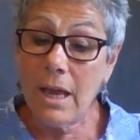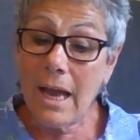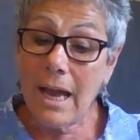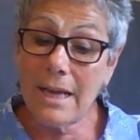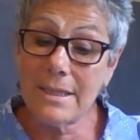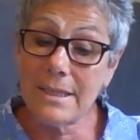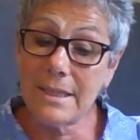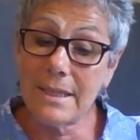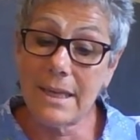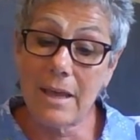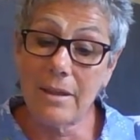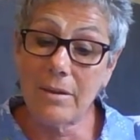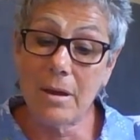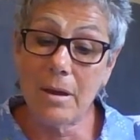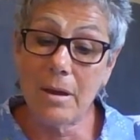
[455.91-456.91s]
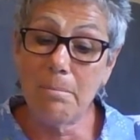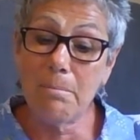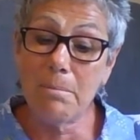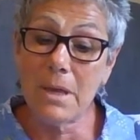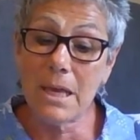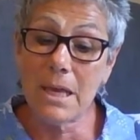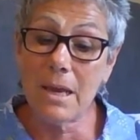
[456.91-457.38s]
And together,
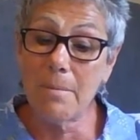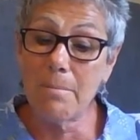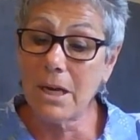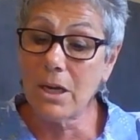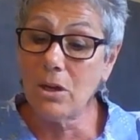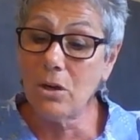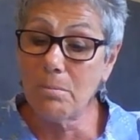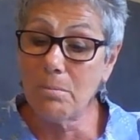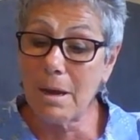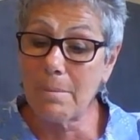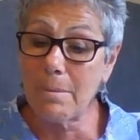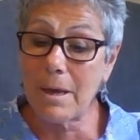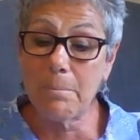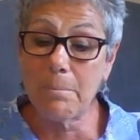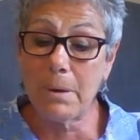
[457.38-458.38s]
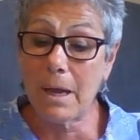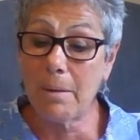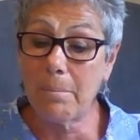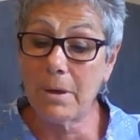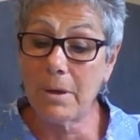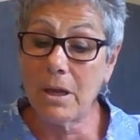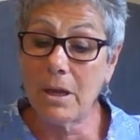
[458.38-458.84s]
me, my new mamma and
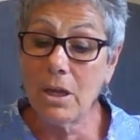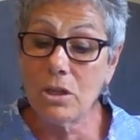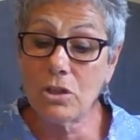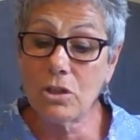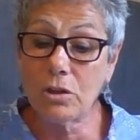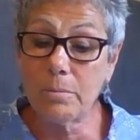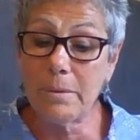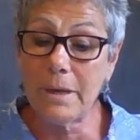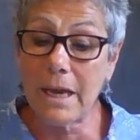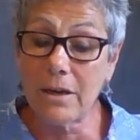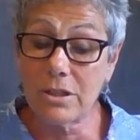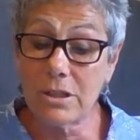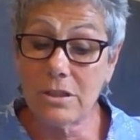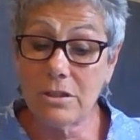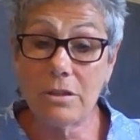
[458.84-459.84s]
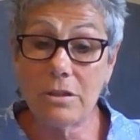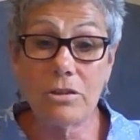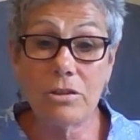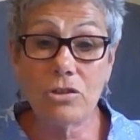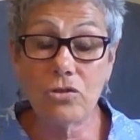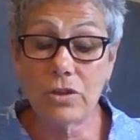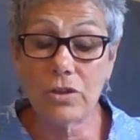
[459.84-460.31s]
papa took me out into the
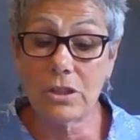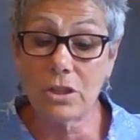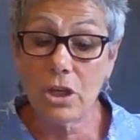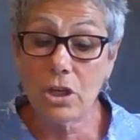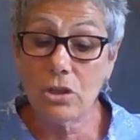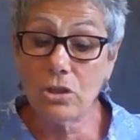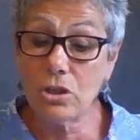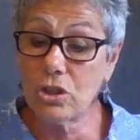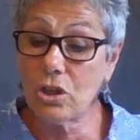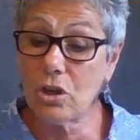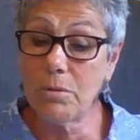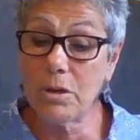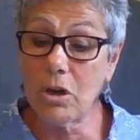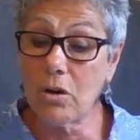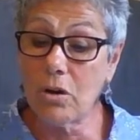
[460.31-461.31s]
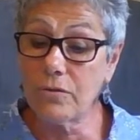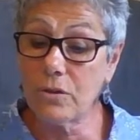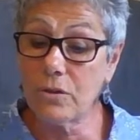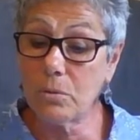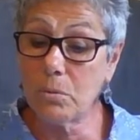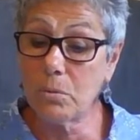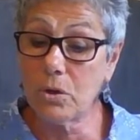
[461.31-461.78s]
streets to show me off
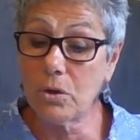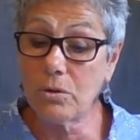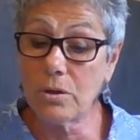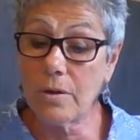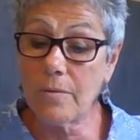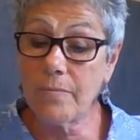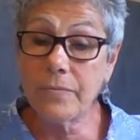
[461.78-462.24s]
to the world.